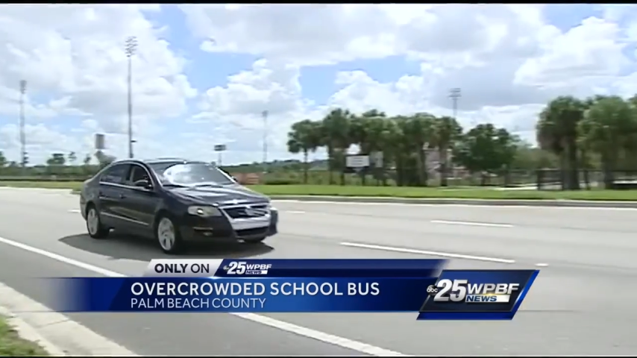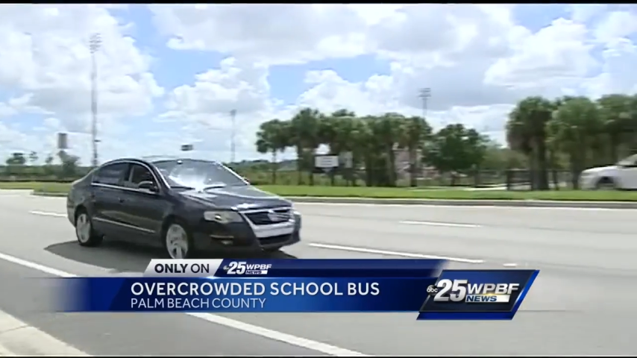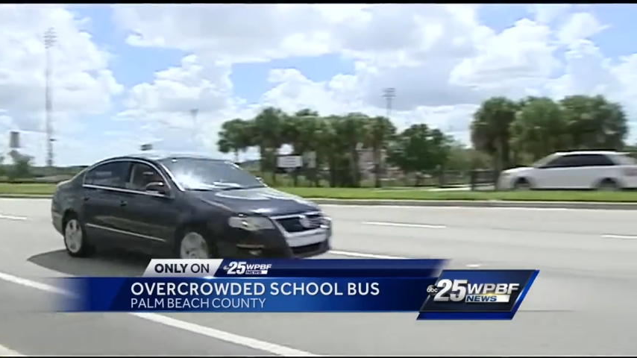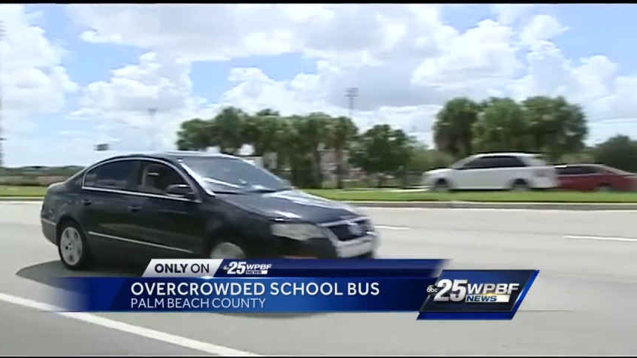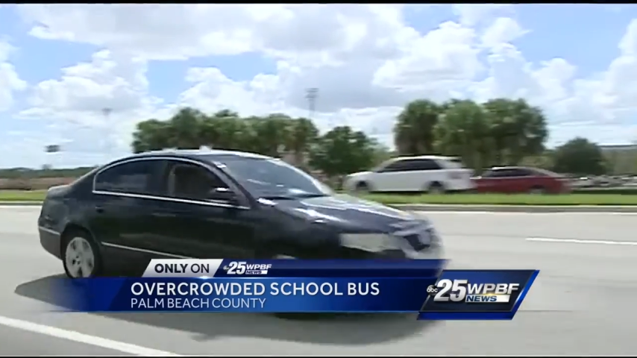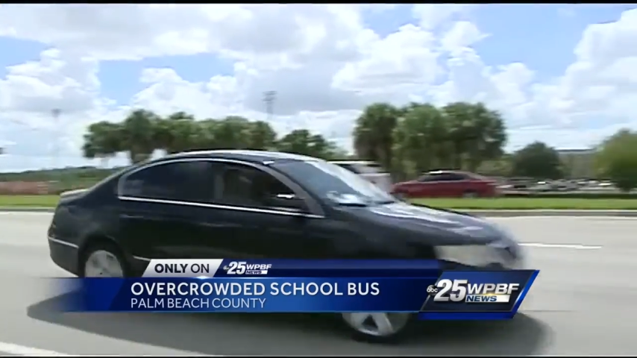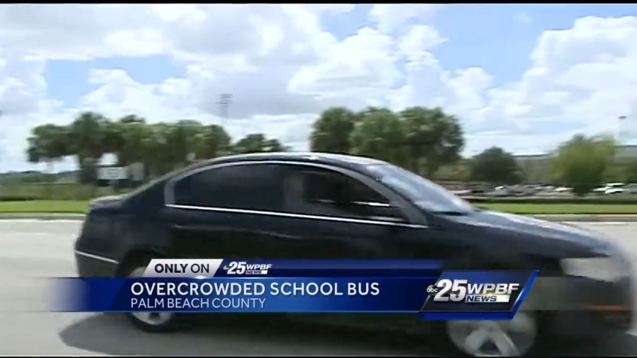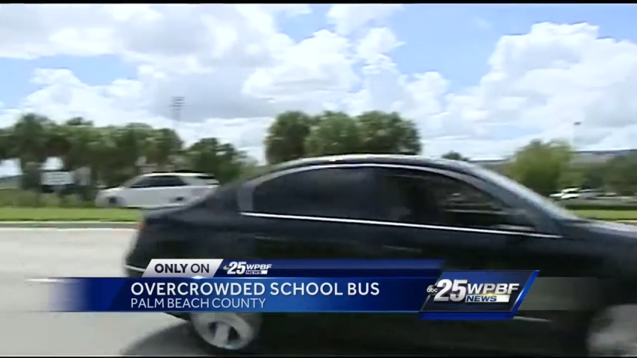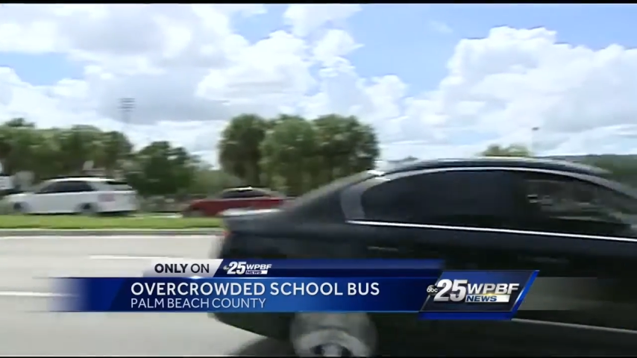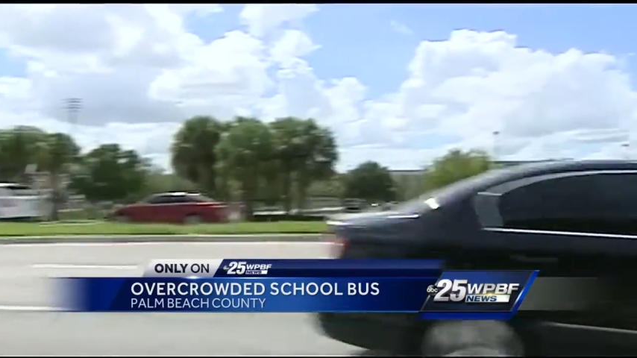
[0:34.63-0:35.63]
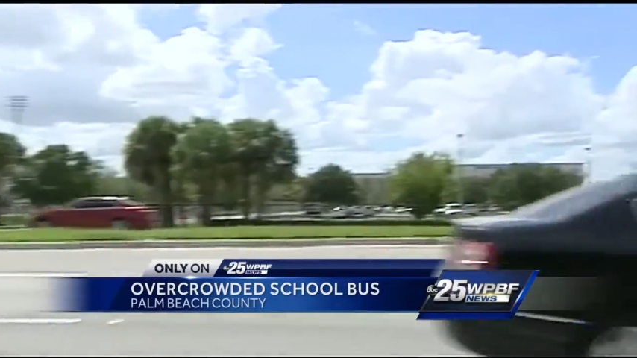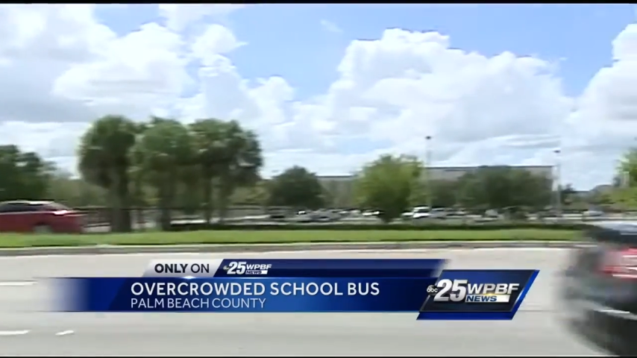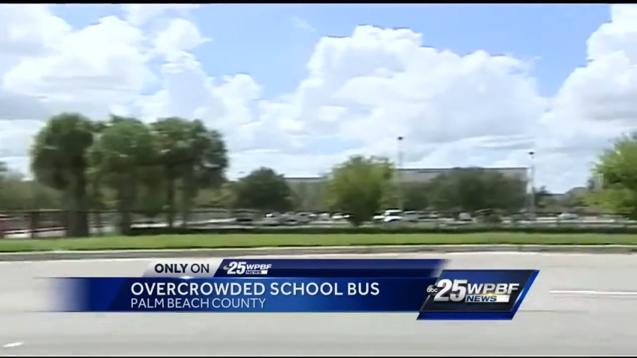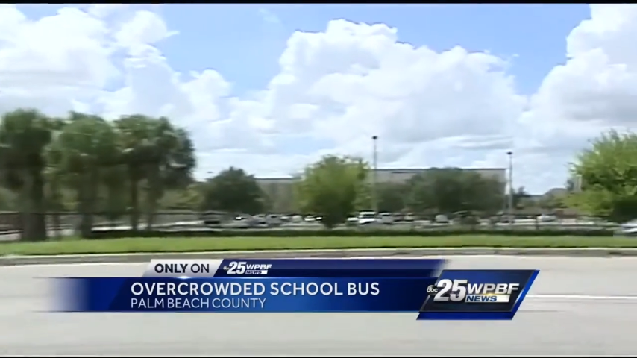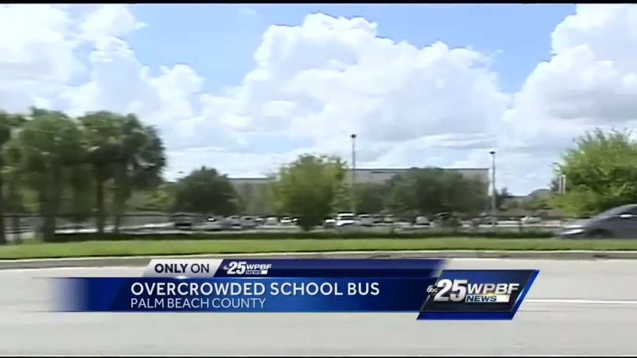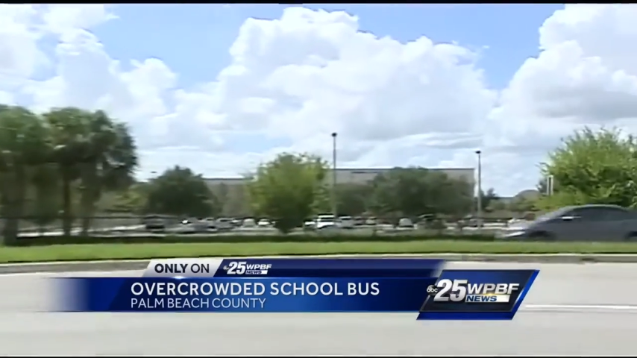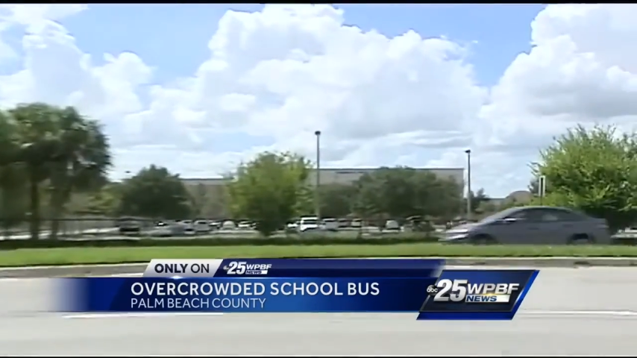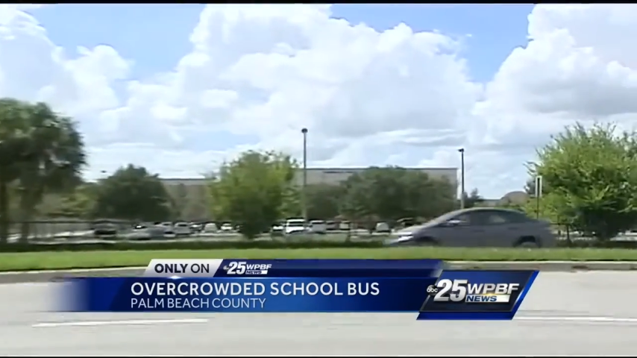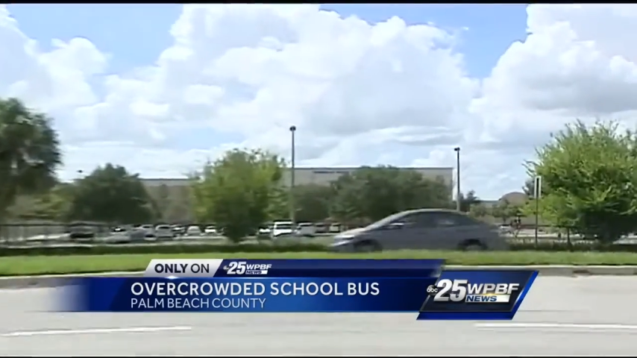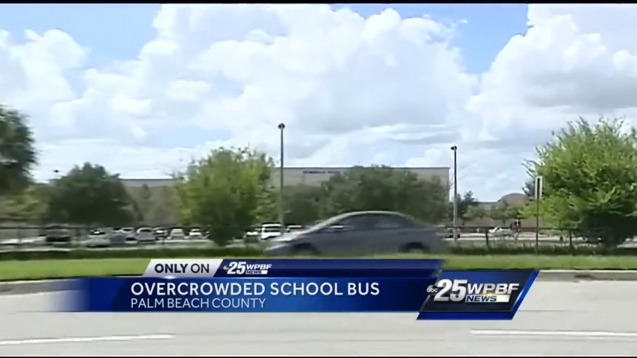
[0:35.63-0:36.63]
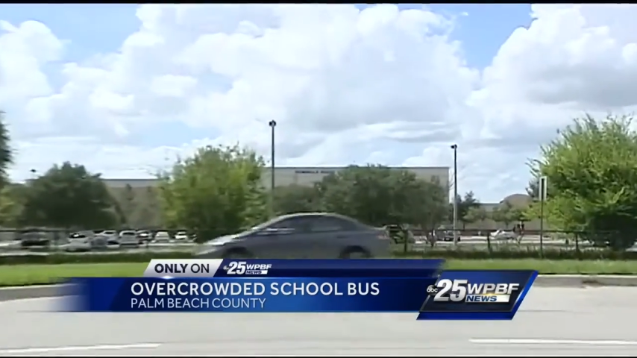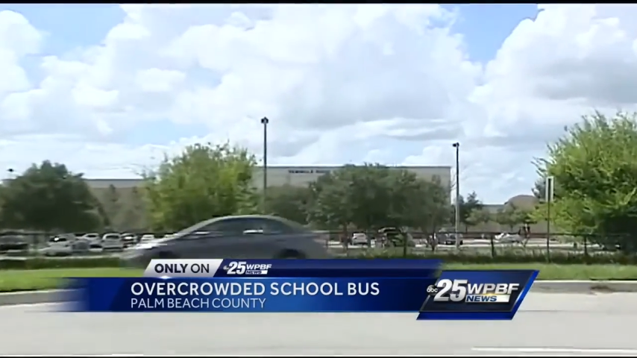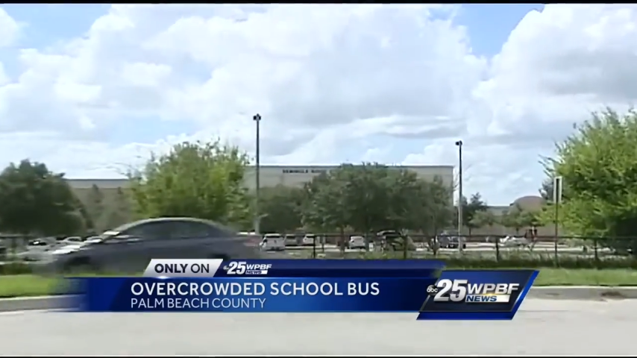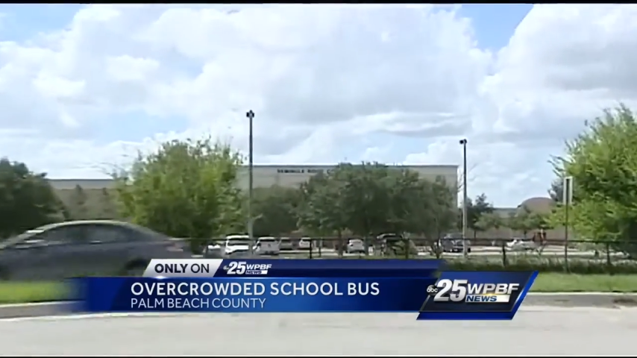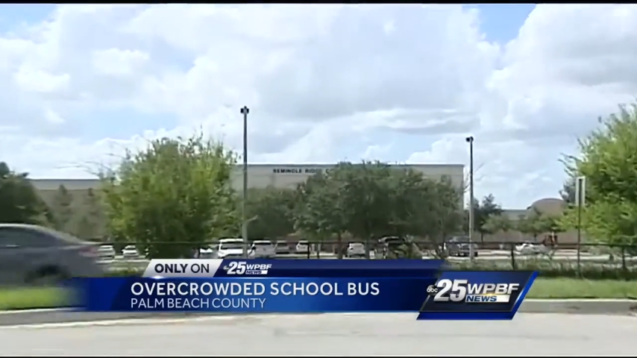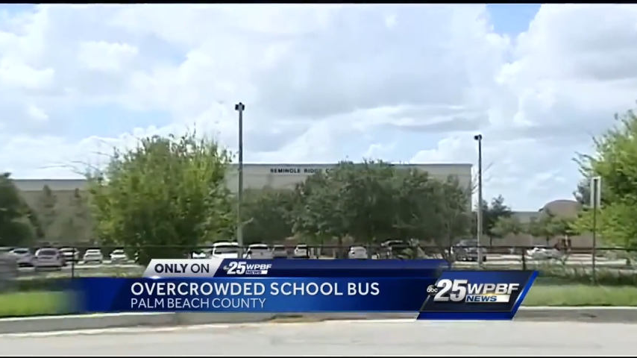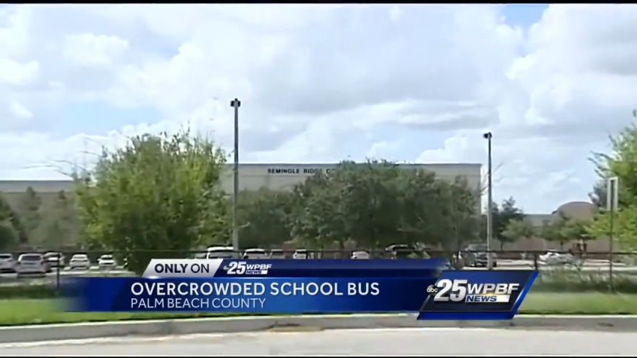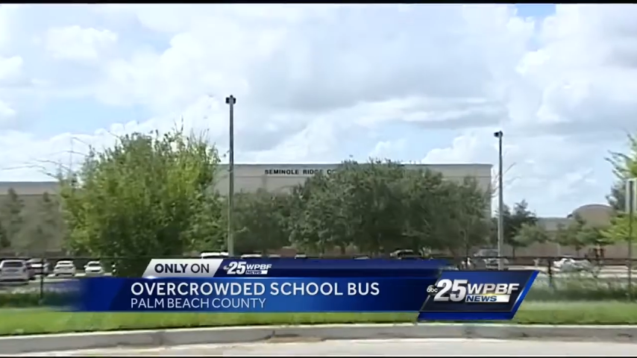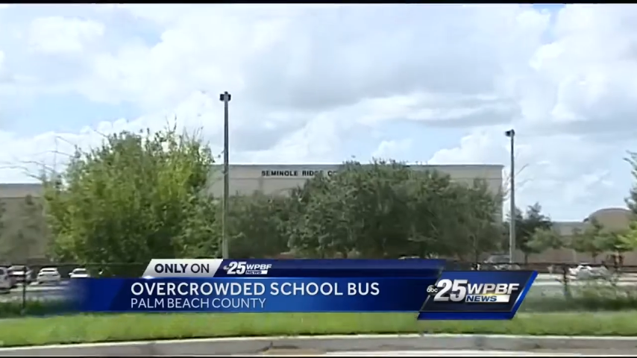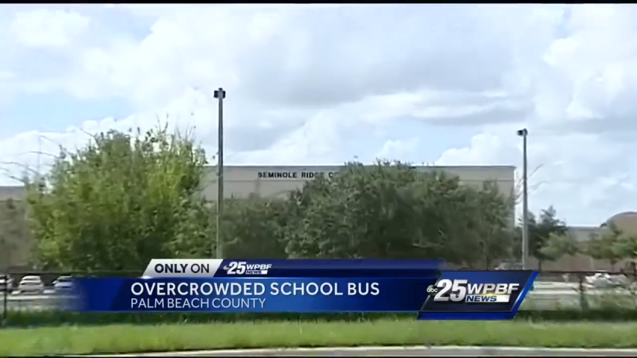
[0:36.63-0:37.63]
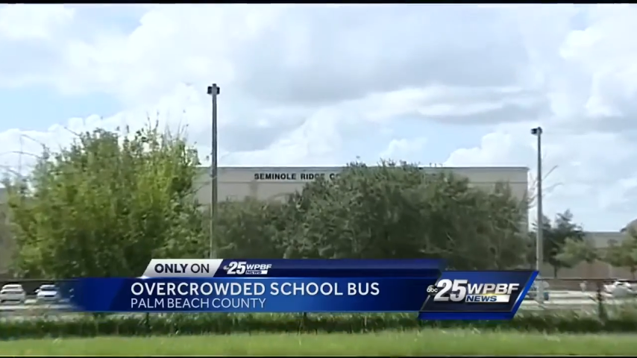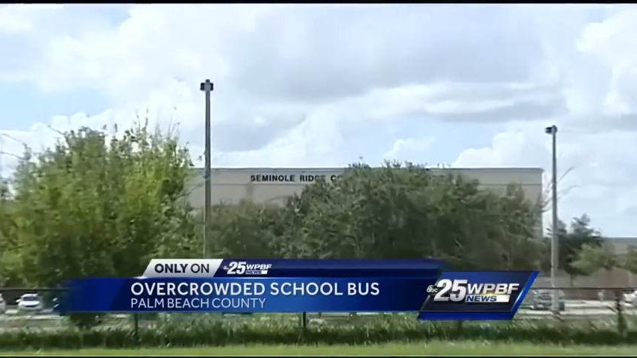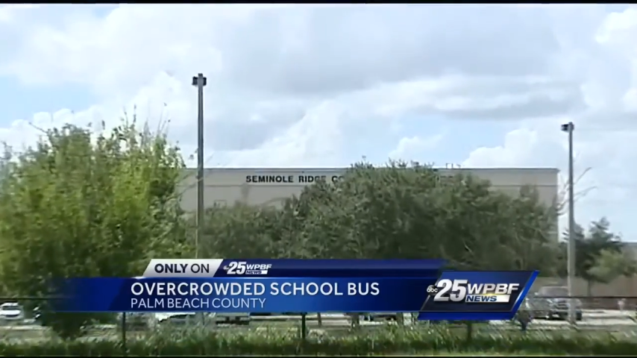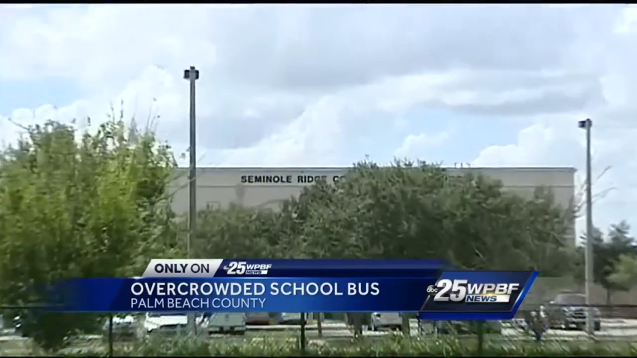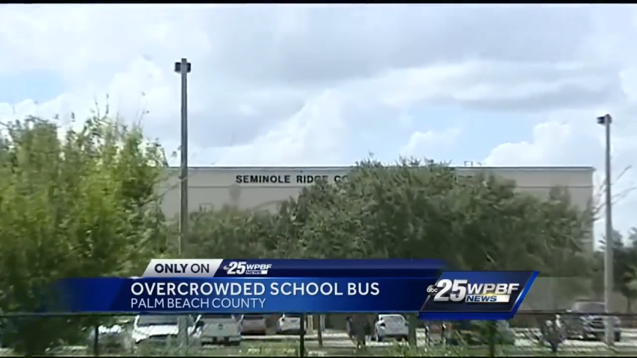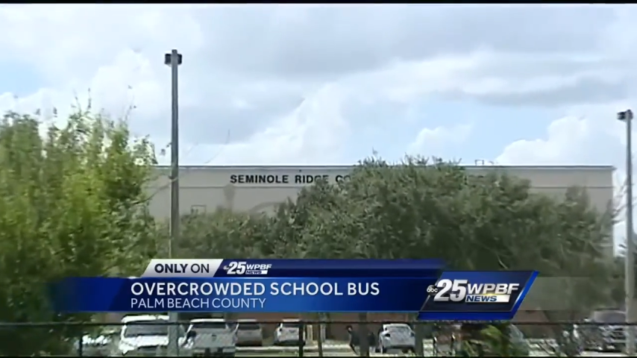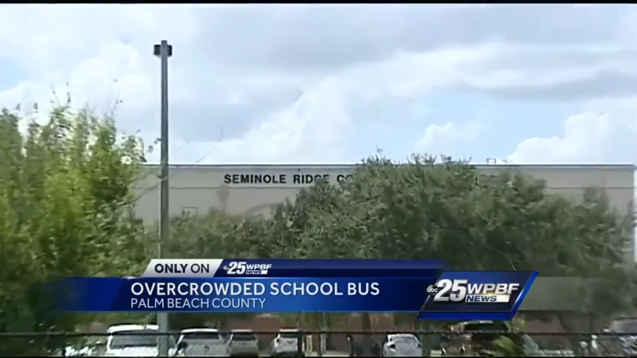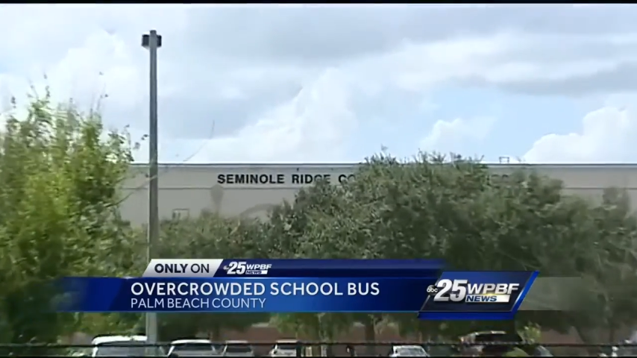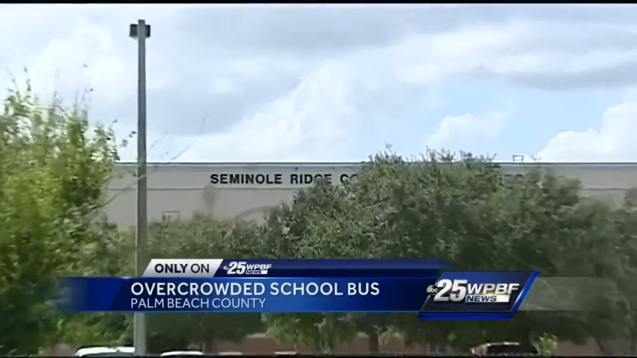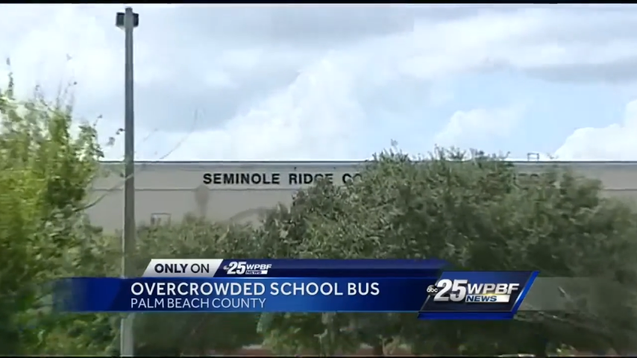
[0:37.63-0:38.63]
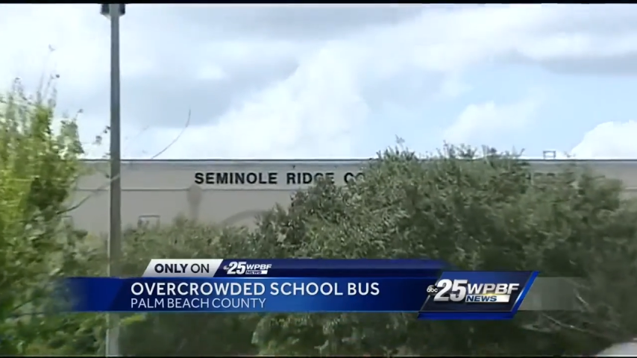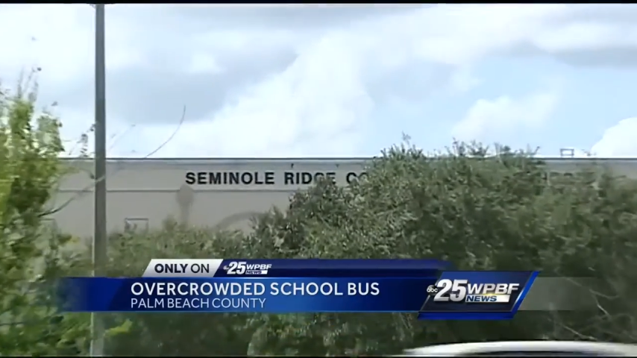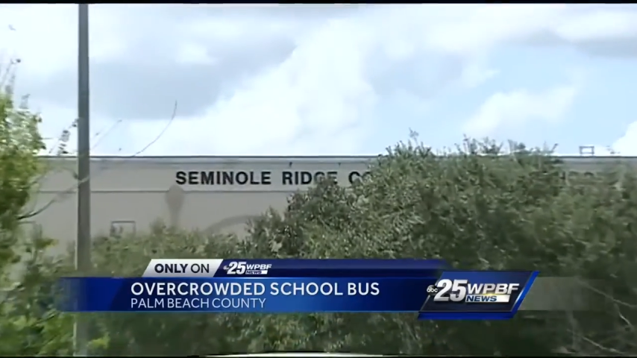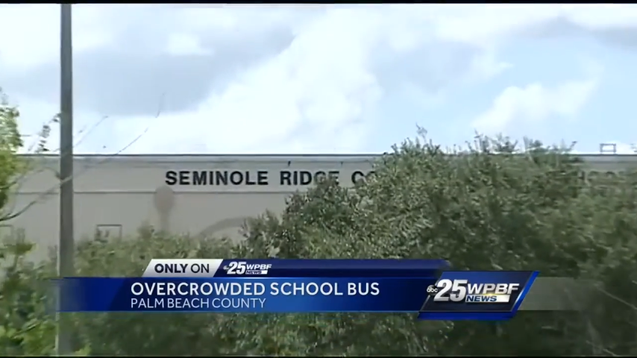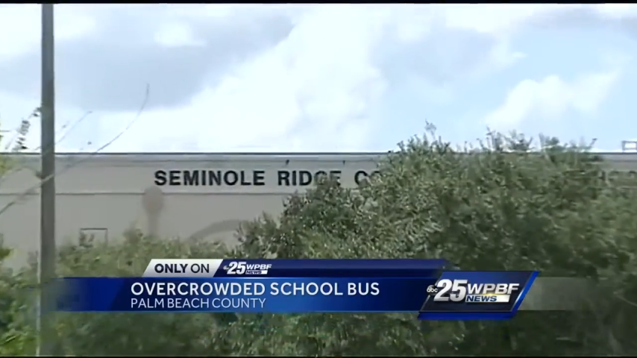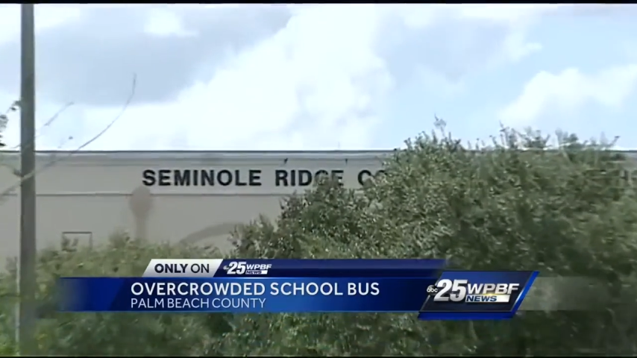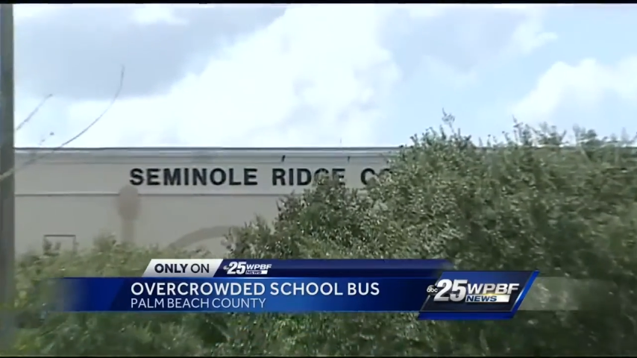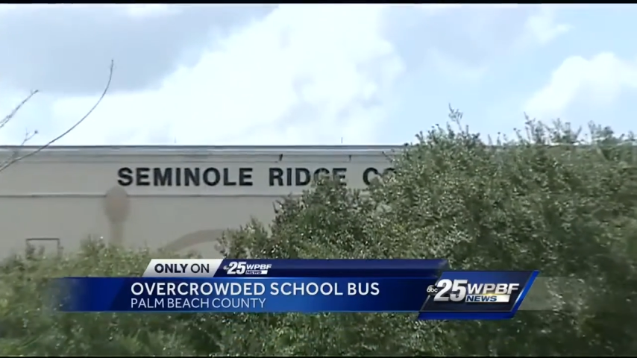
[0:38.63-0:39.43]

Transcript: Nobody's mouth can be seen.